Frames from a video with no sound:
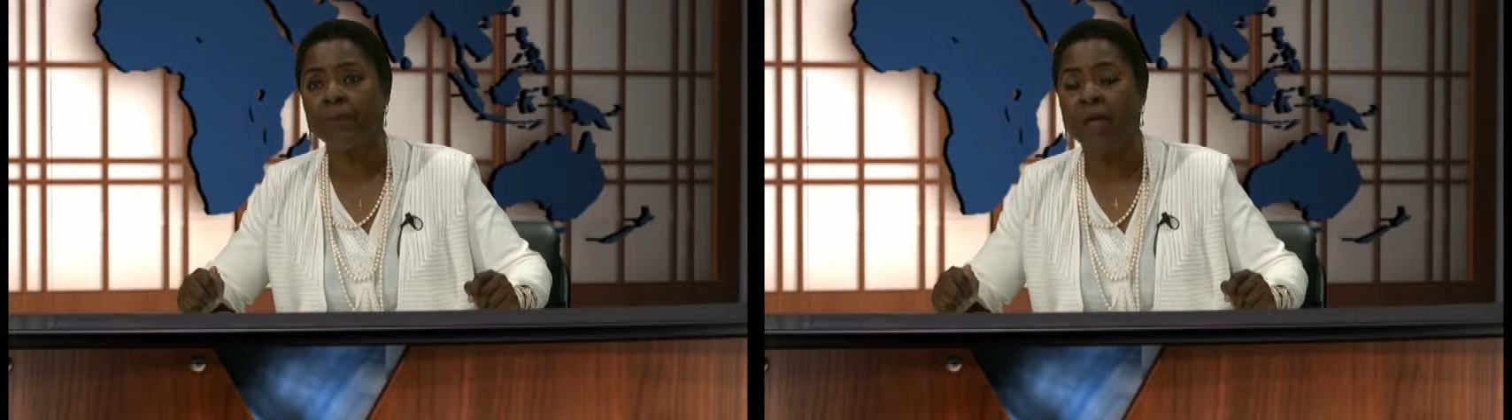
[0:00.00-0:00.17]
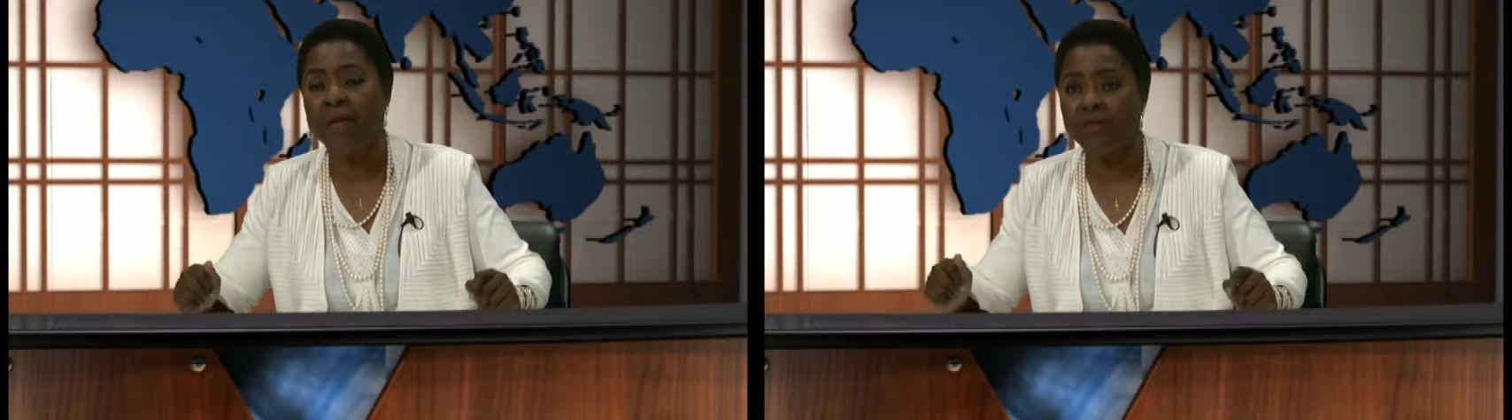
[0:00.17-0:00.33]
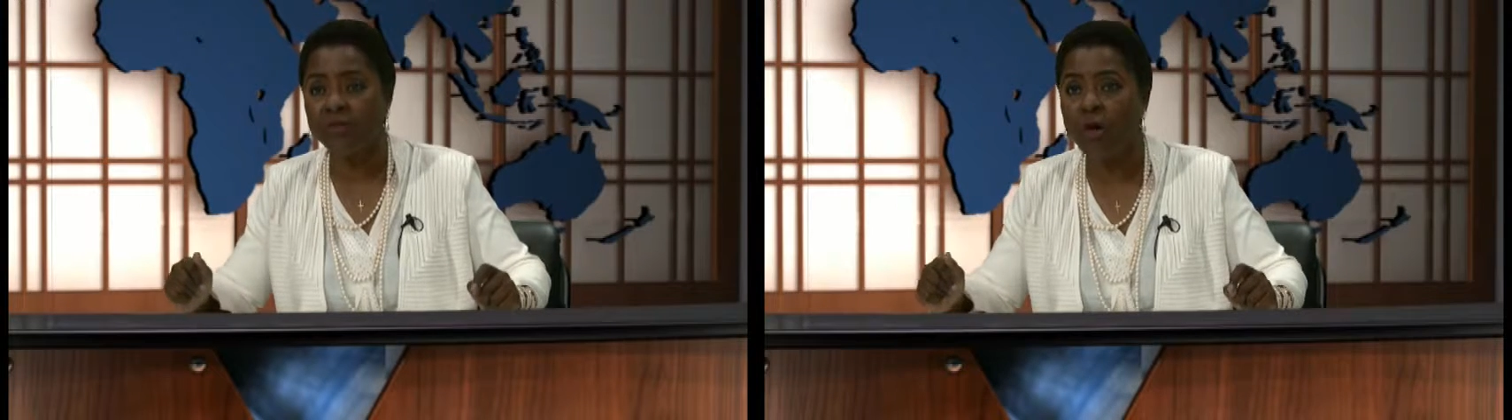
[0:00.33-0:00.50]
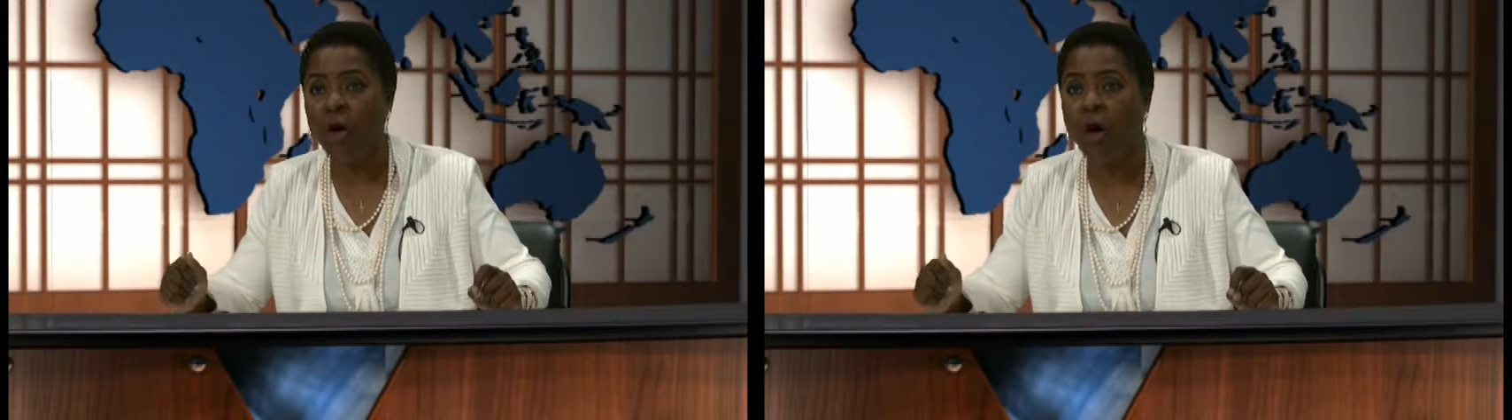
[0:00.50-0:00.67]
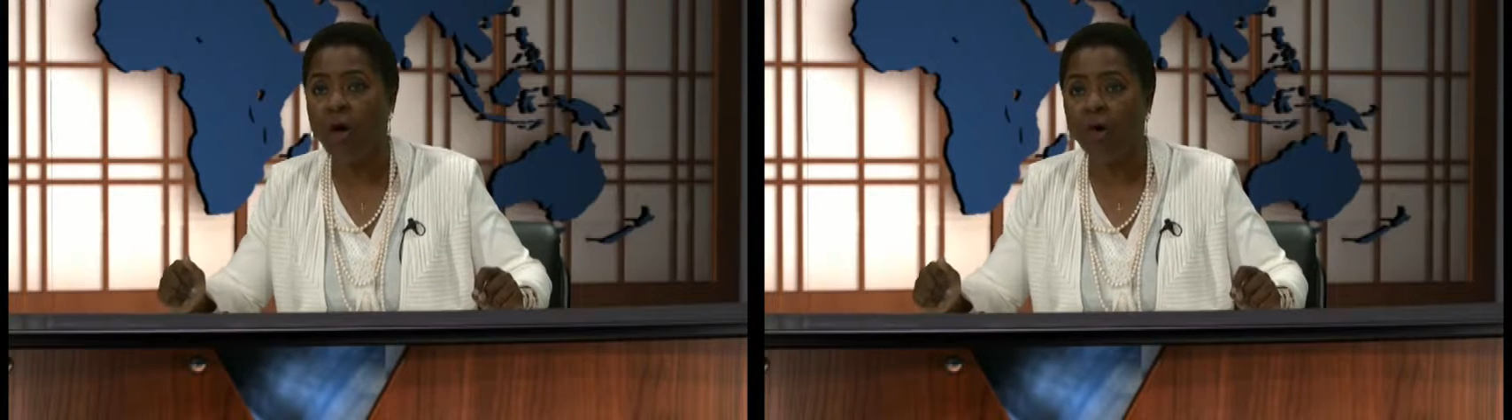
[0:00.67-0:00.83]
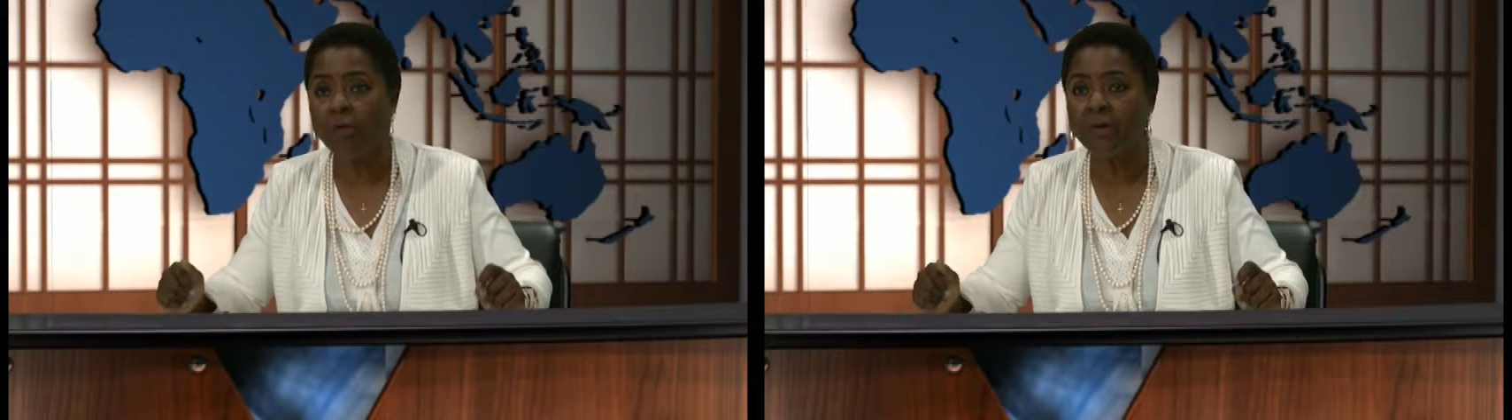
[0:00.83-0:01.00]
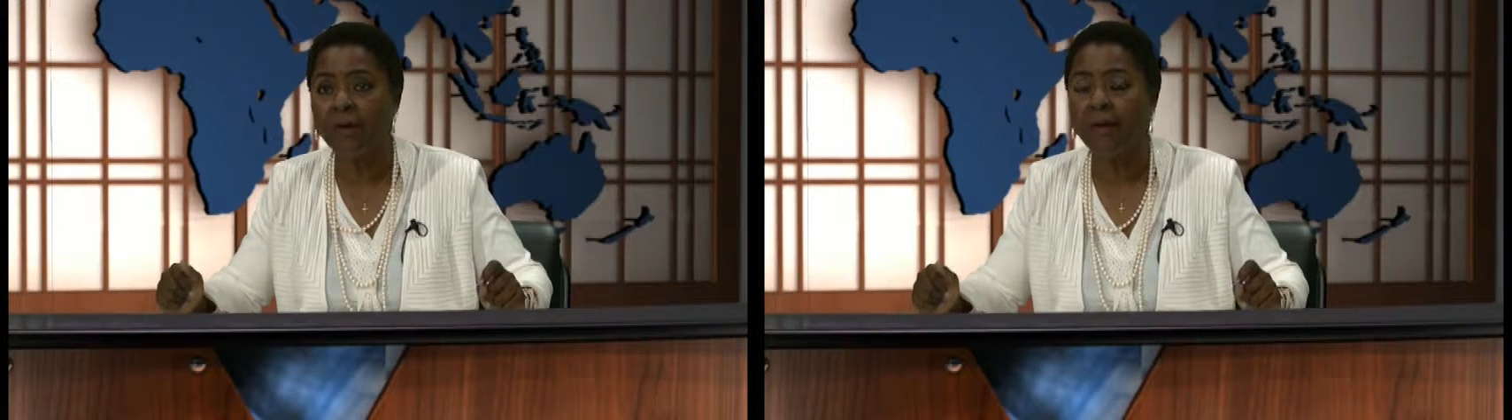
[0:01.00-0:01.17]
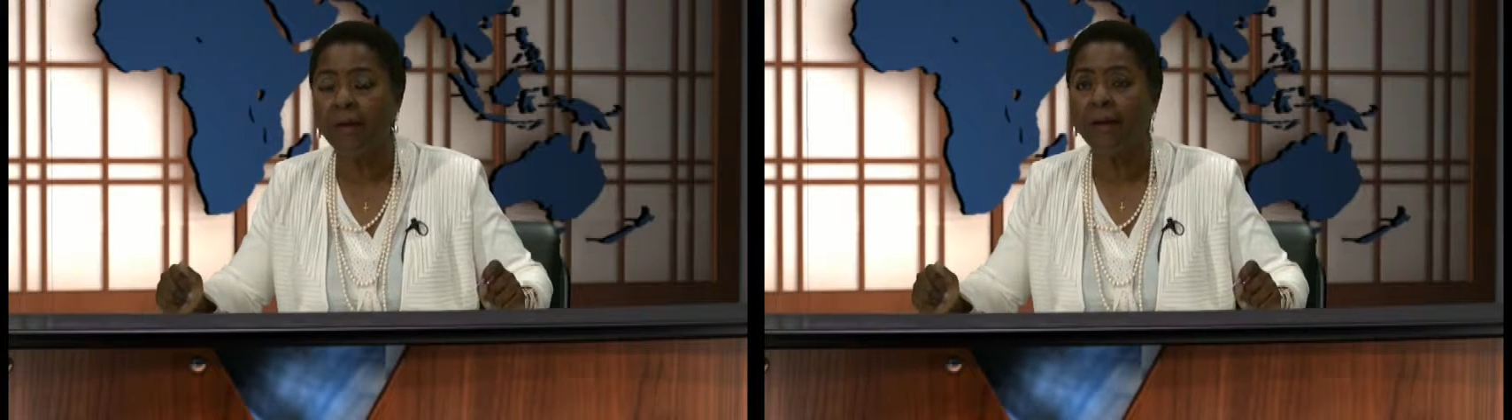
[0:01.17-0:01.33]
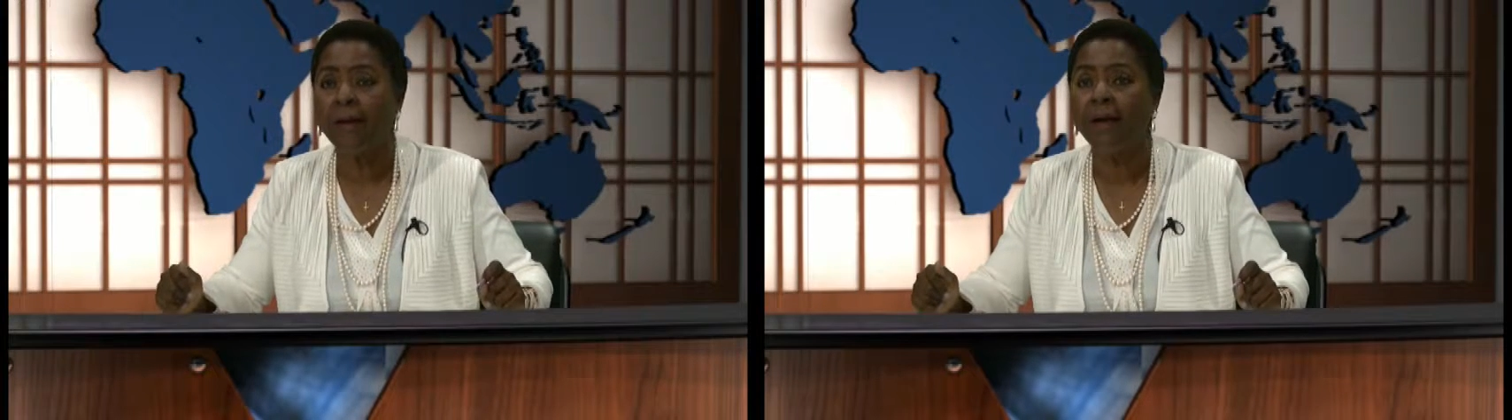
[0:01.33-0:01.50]
It's called
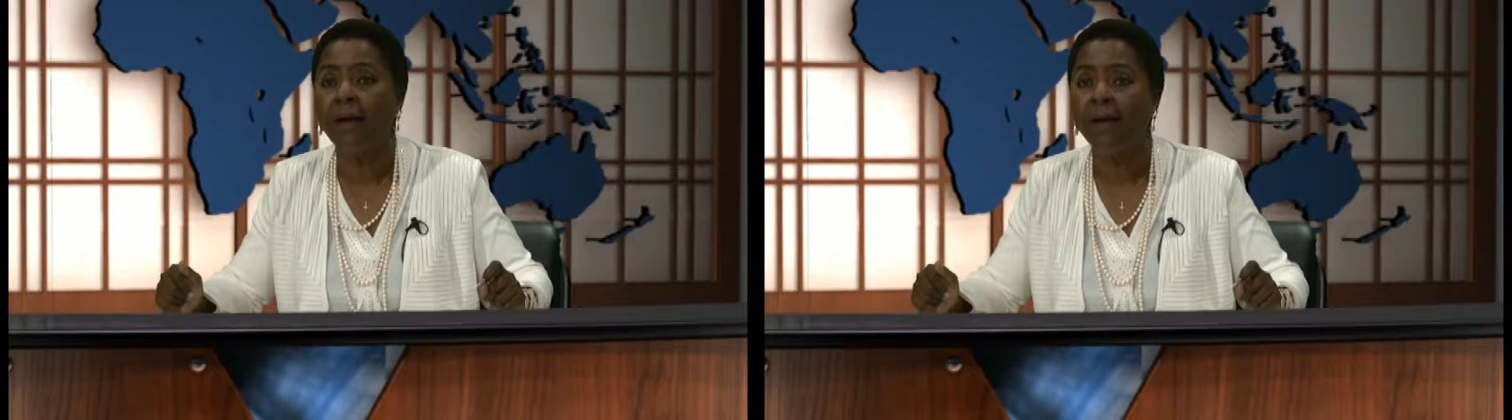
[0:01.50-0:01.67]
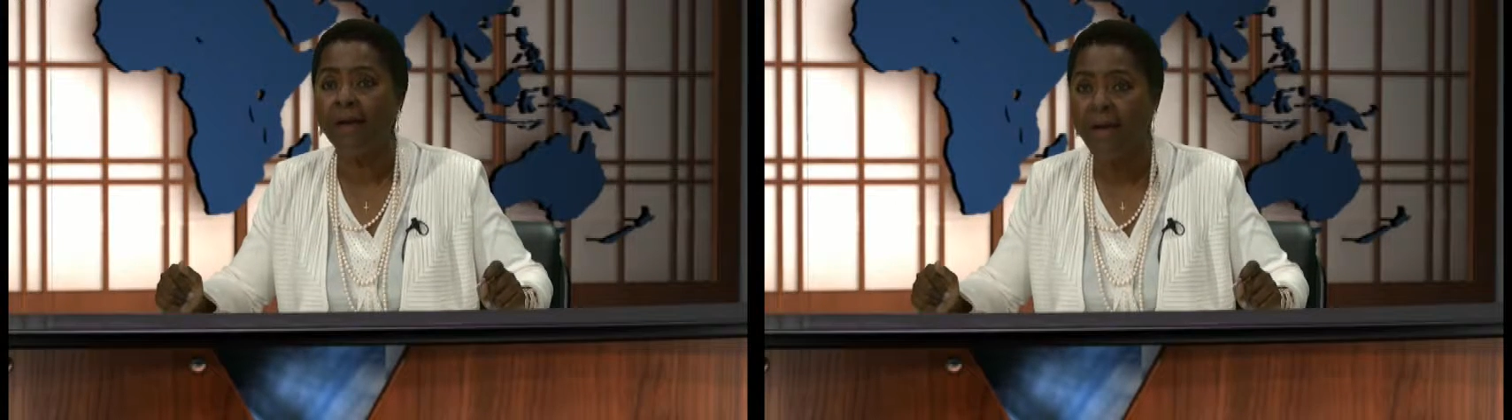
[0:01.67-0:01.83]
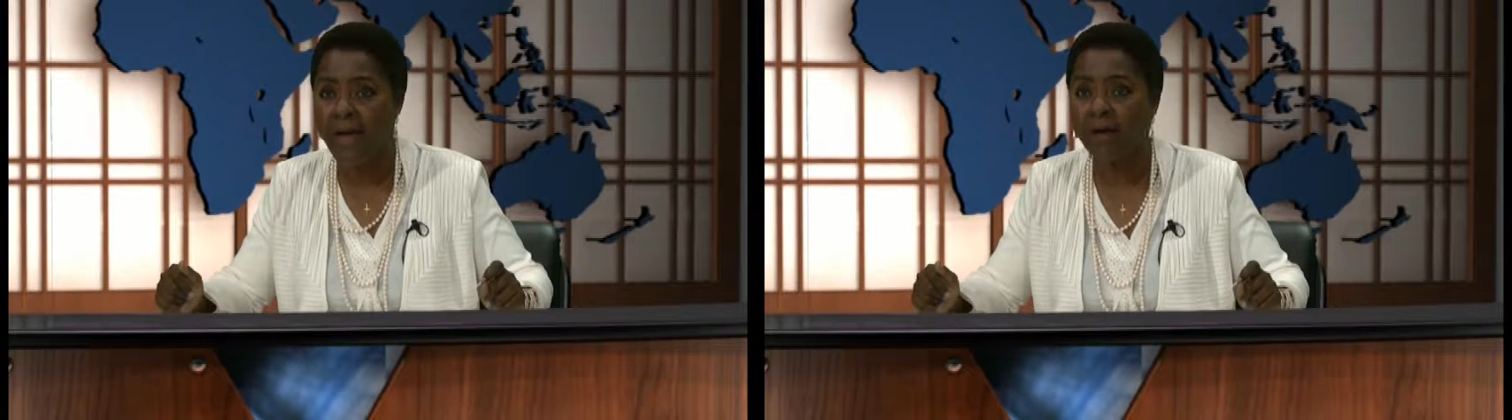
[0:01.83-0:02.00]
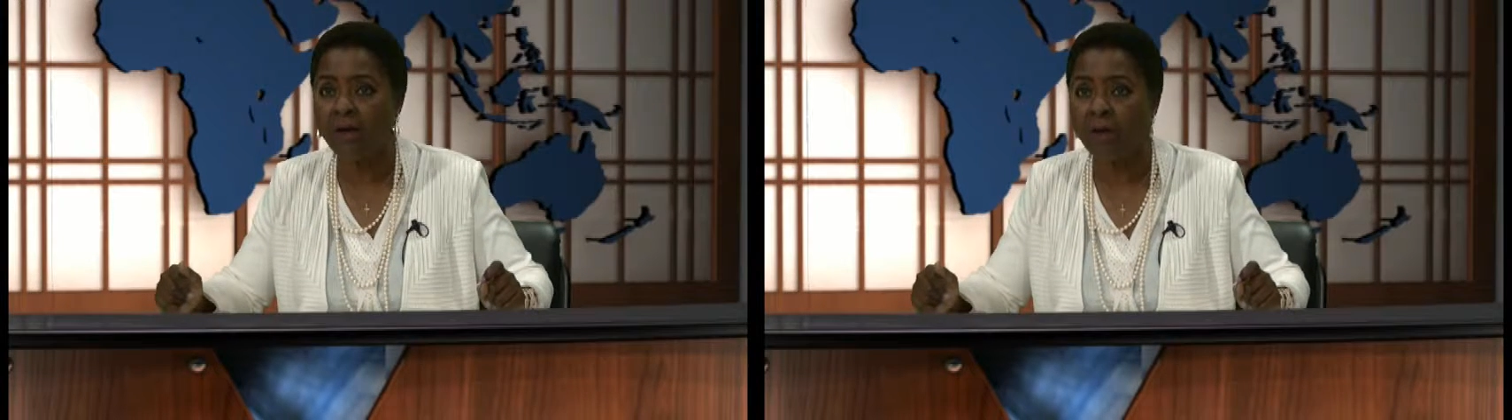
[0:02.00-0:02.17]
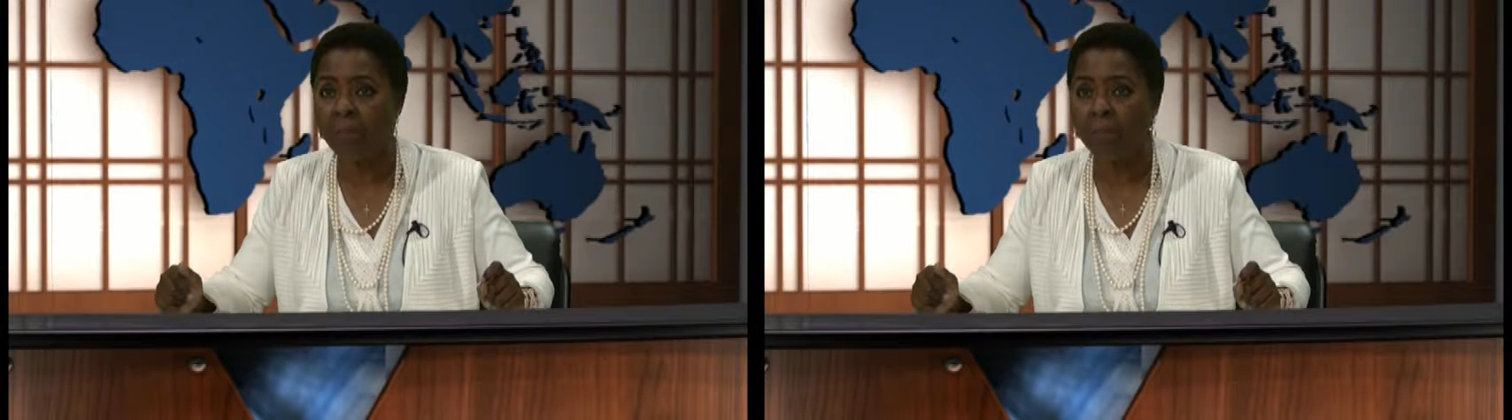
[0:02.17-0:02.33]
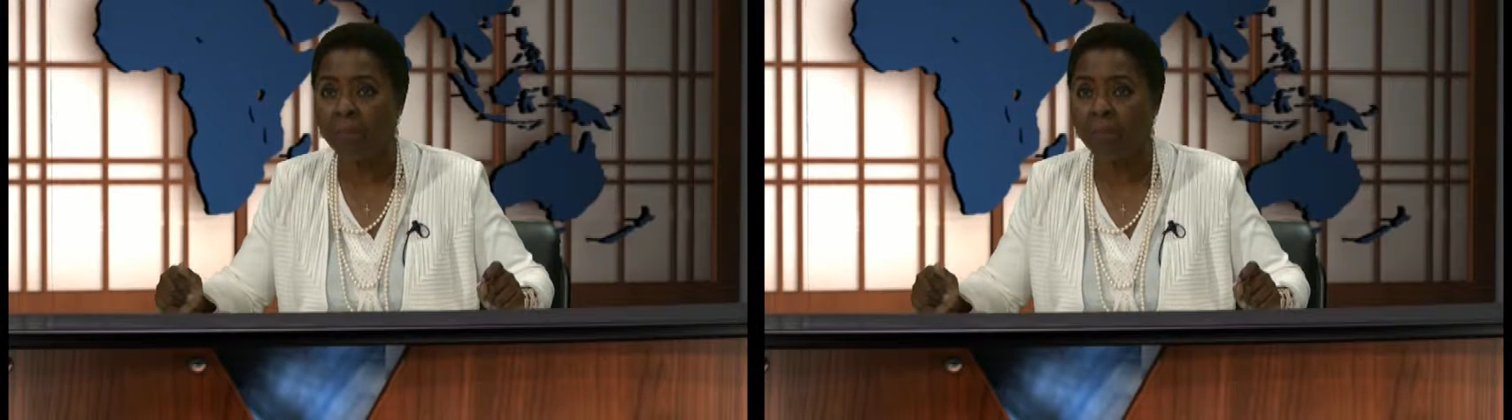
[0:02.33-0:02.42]
a HECM,